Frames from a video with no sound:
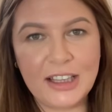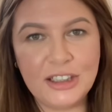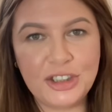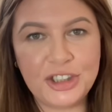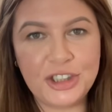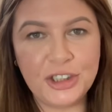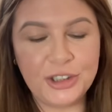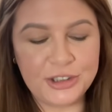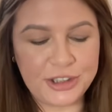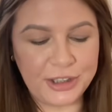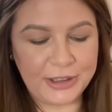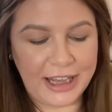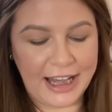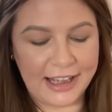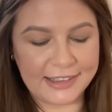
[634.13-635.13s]
showed you
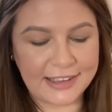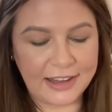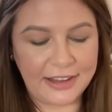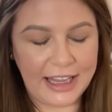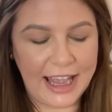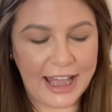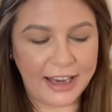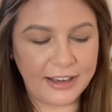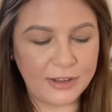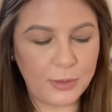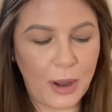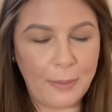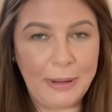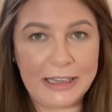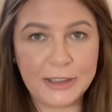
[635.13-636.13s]
guys at the end
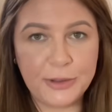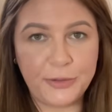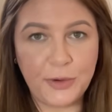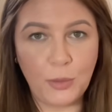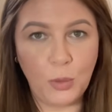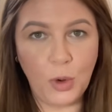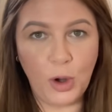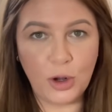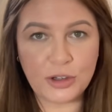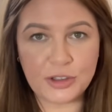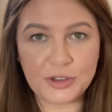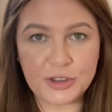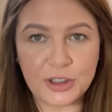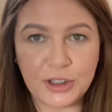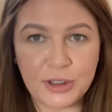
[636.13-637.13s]
what I picked up from
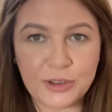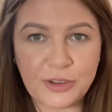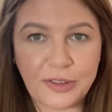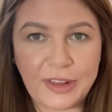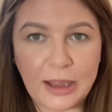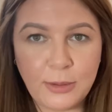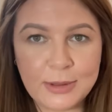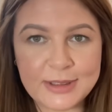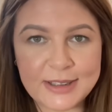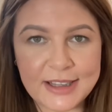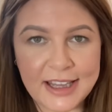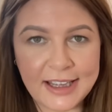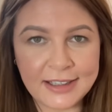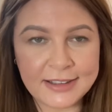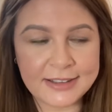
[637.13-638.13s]
Waterstones, and that was
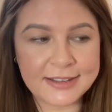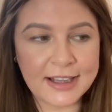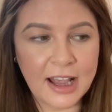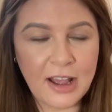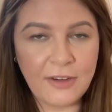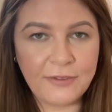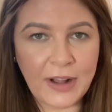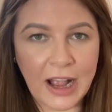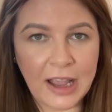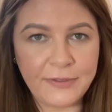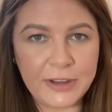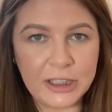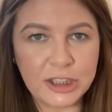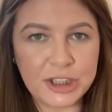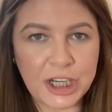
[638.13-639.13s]
this
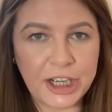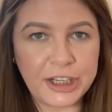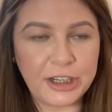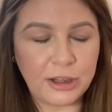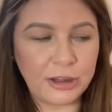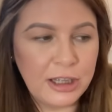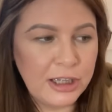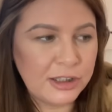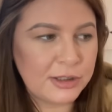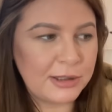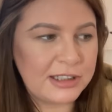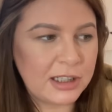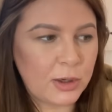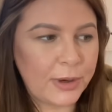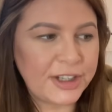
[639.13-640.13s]
5-year journal. So
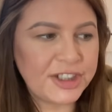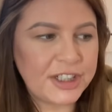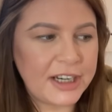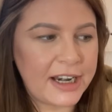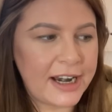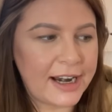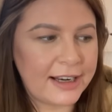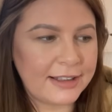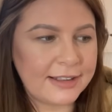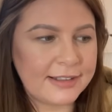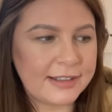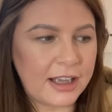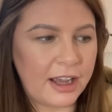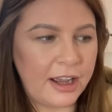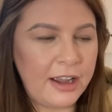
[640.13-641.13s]
it's a question and
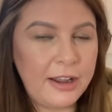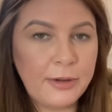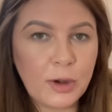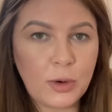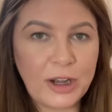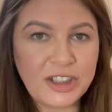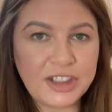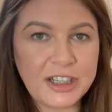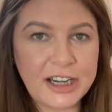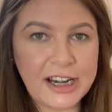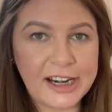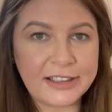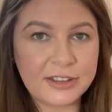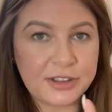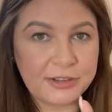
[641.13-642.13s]

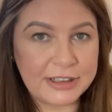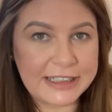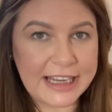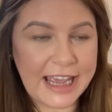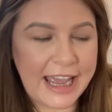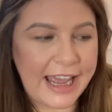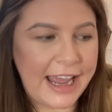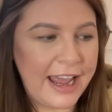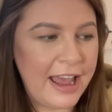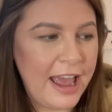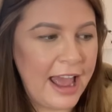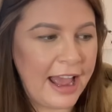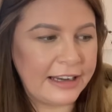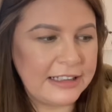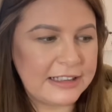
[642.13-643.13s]
answer a day,
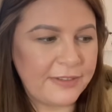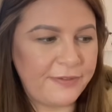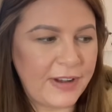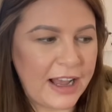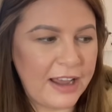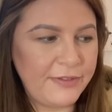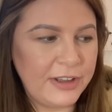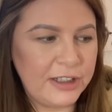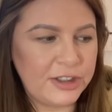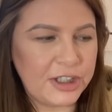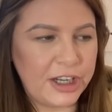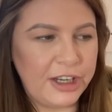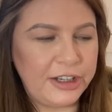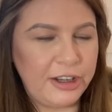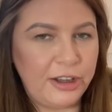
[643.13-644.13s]
and it's a 5-year
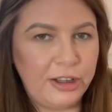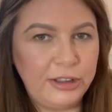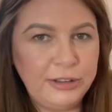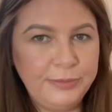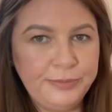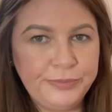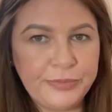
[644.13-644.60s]
journal,